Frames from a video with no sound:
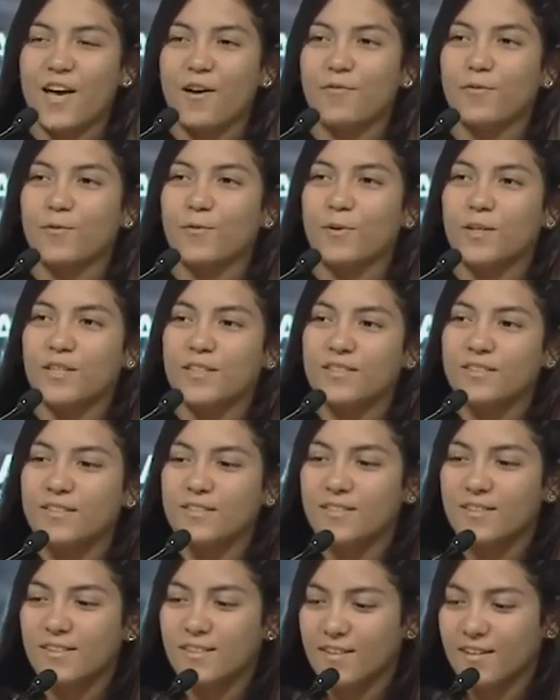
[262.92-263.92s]
Hi,
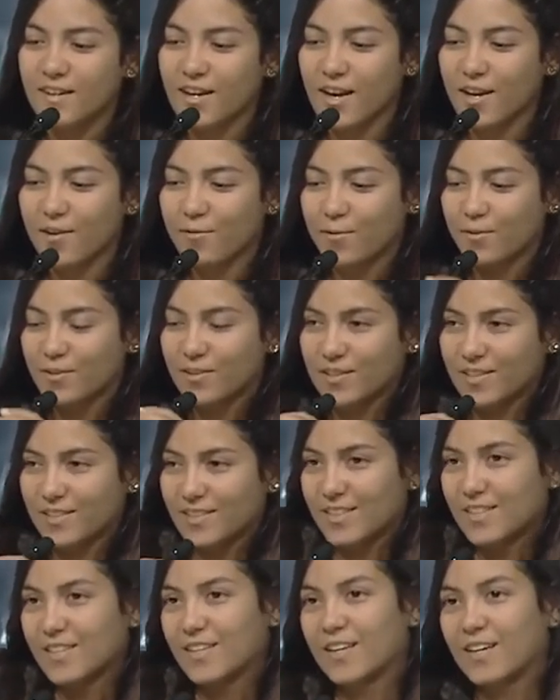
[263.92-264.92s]

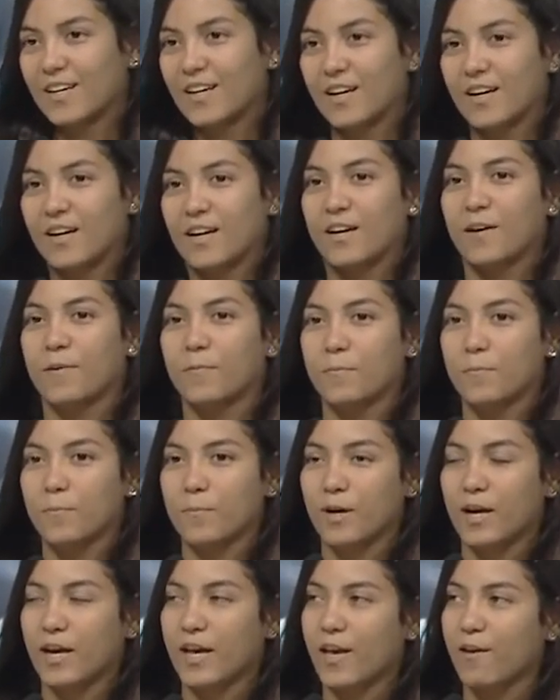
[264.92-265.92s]
everyone.
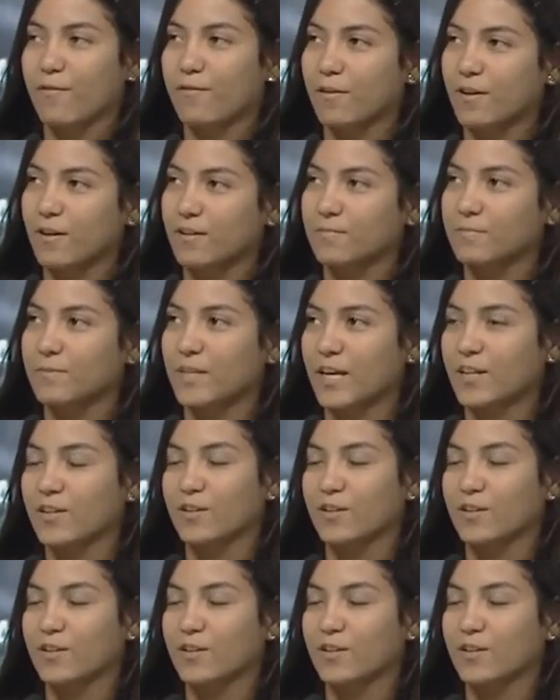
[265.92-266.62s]
I have a